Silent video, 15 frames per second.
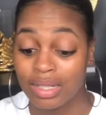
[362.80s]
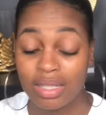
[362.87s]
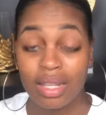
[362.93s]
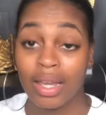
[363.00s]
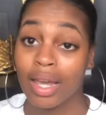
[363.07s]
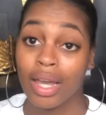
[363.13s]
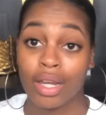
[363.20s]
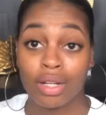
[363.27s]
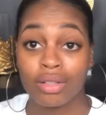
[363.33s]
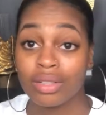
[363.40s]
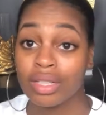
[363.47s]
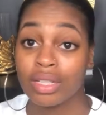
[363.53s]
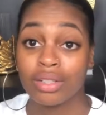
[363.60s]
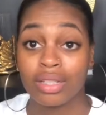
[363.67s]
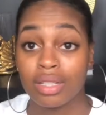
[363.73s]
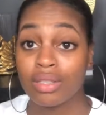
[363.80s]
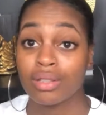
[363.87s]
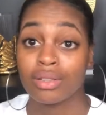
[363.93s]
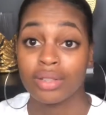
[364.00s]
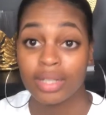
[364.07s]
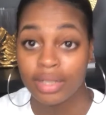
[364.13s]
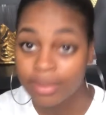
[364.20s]
say I agree or
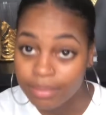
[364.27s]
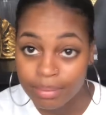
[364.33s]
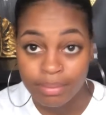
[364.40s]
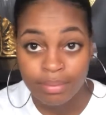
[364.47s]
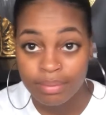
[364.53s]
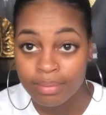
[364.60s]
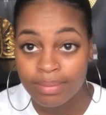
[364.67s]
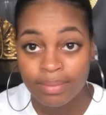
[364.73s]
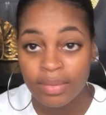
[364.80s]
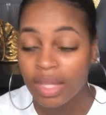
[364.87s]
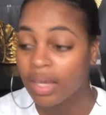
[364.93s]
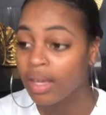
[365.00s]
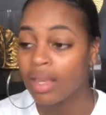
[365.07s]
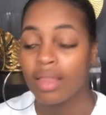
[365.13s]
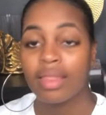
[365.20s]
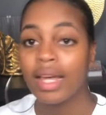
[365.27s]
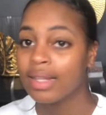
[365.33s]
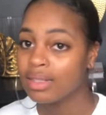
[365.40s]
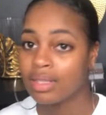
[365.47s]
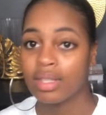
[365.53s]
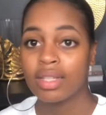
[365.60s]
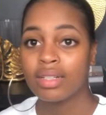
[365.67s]
disagree.
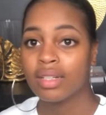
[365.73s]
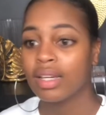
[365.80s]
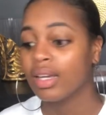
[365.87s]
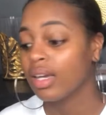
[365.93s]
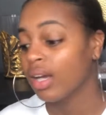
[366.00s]
That's it.